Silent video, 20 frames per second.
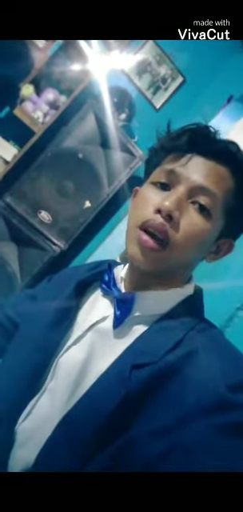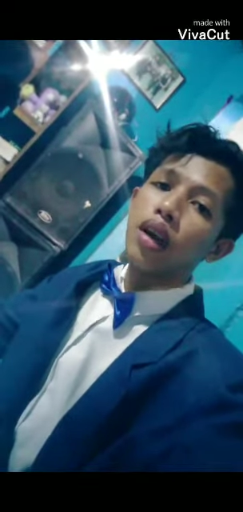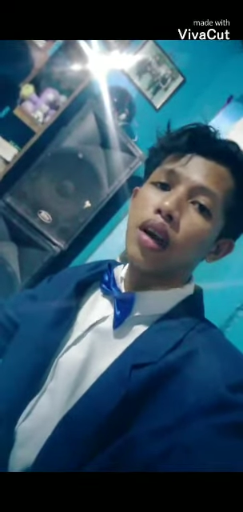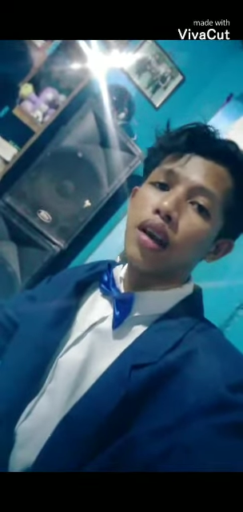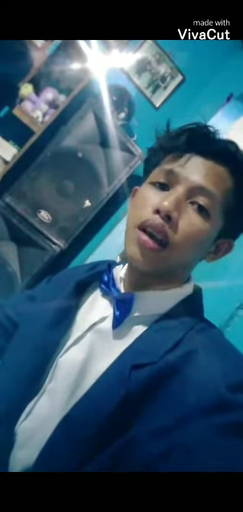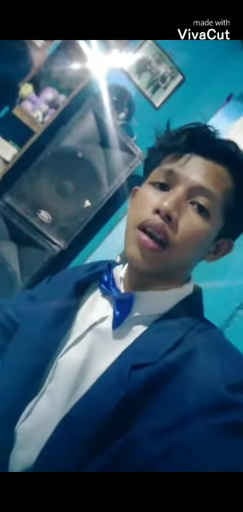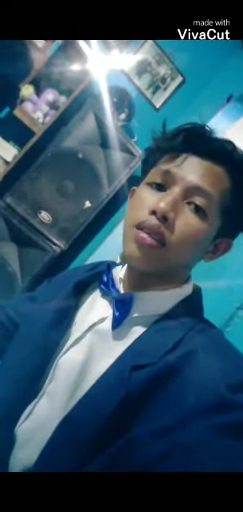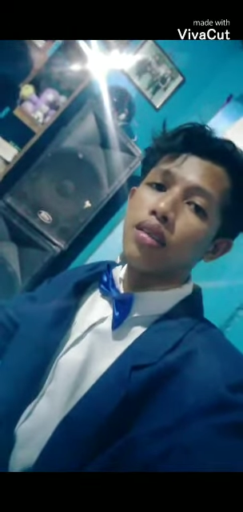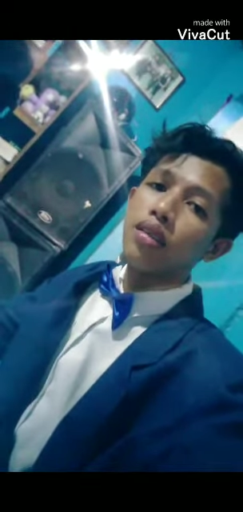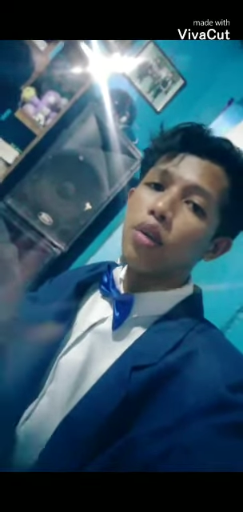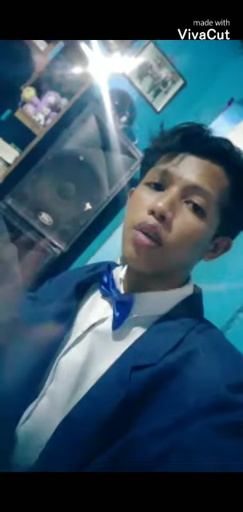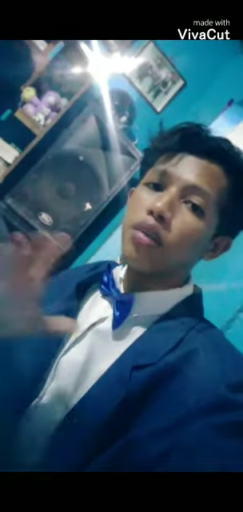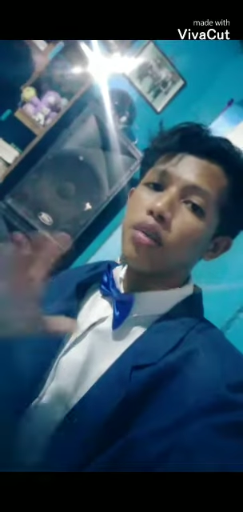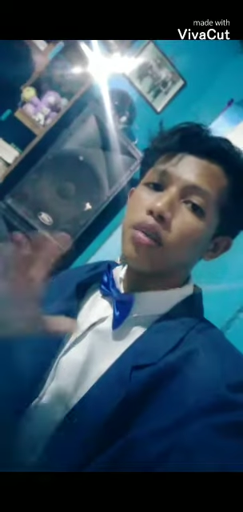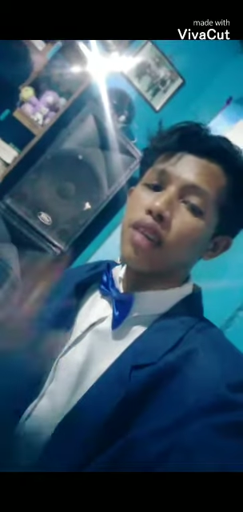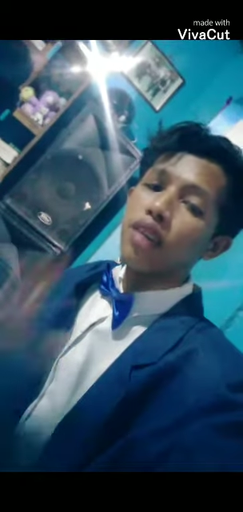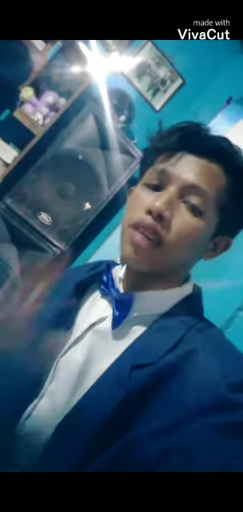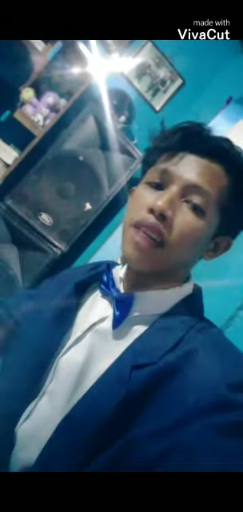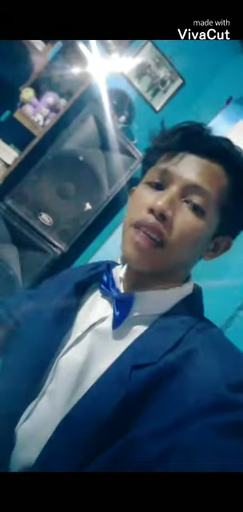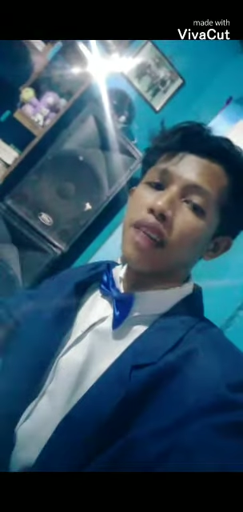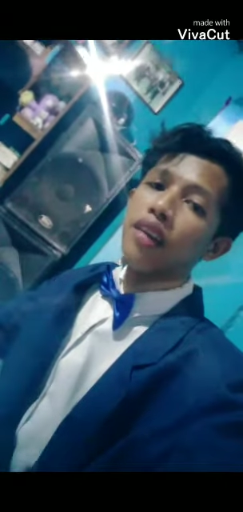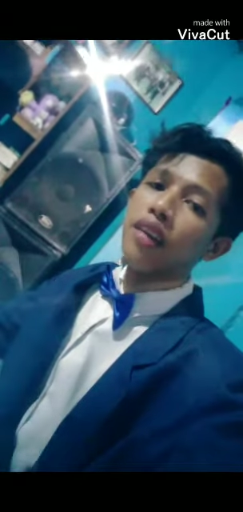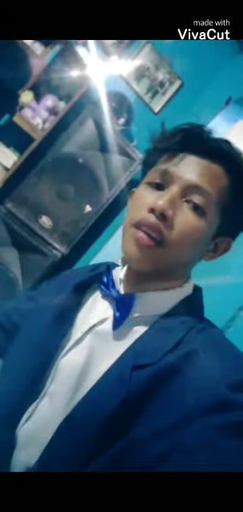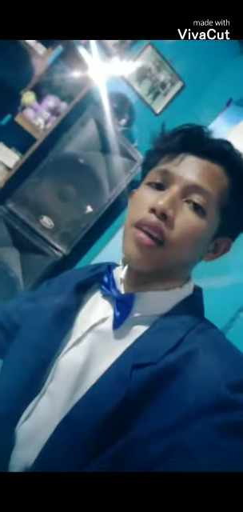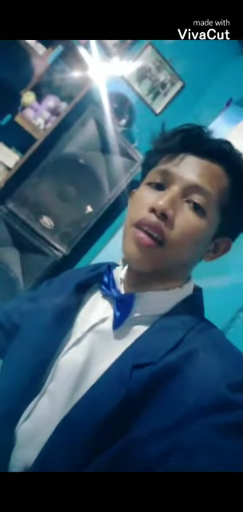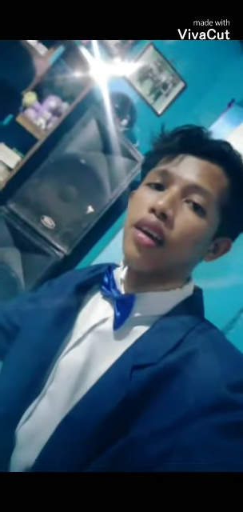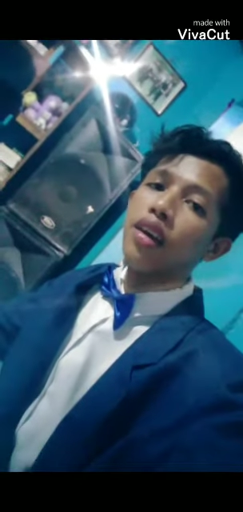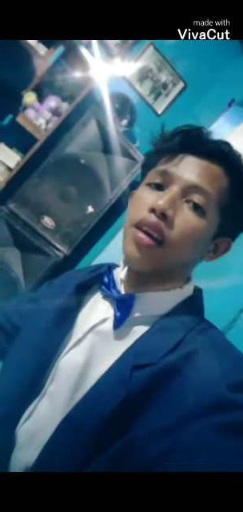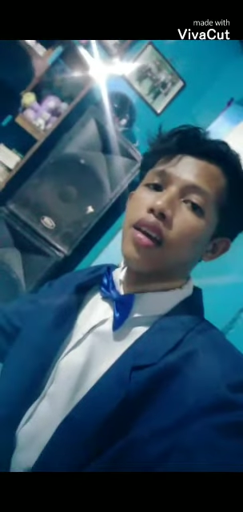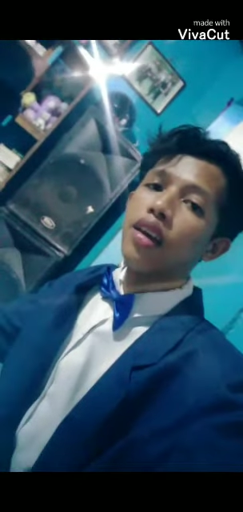as office ad,
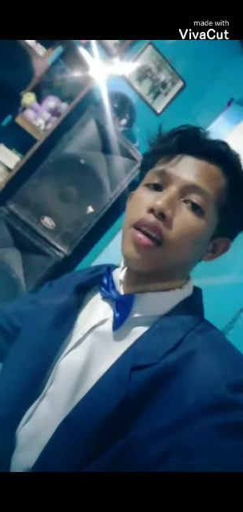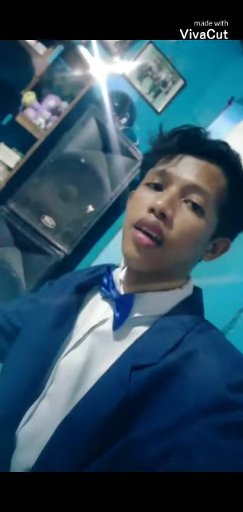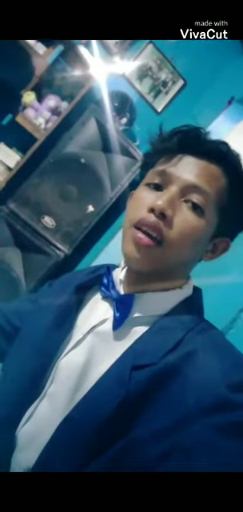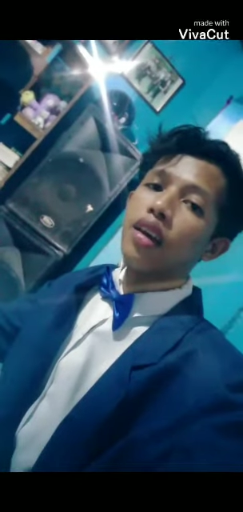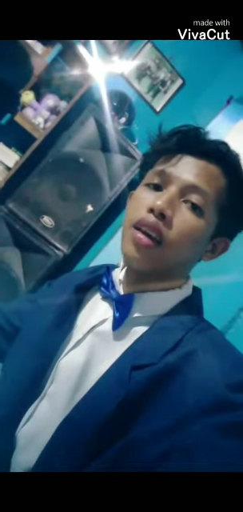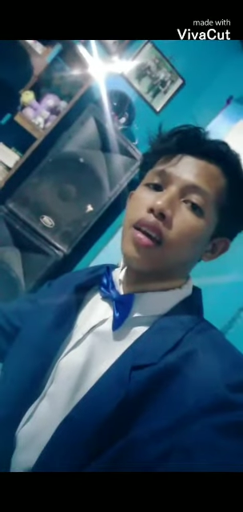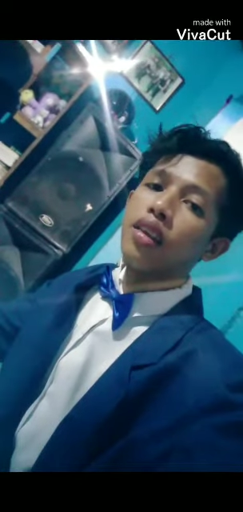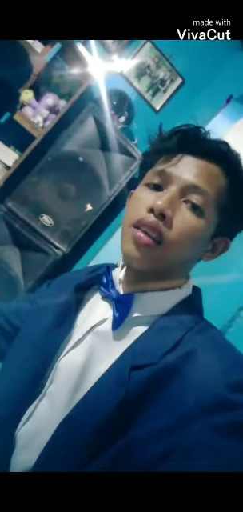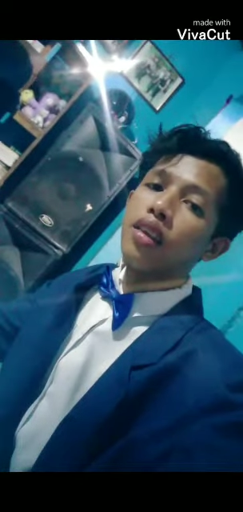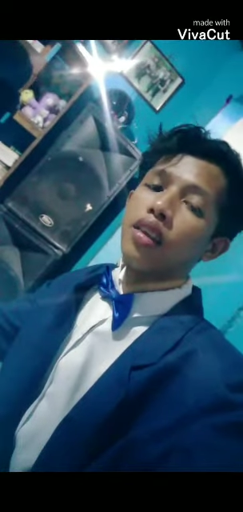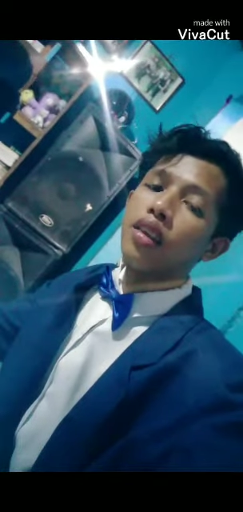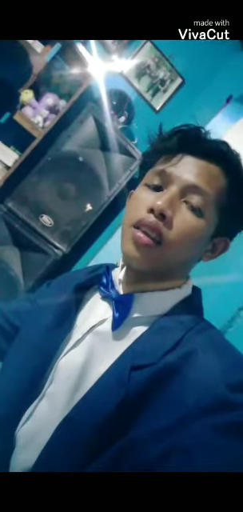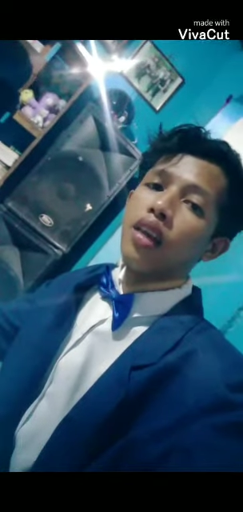and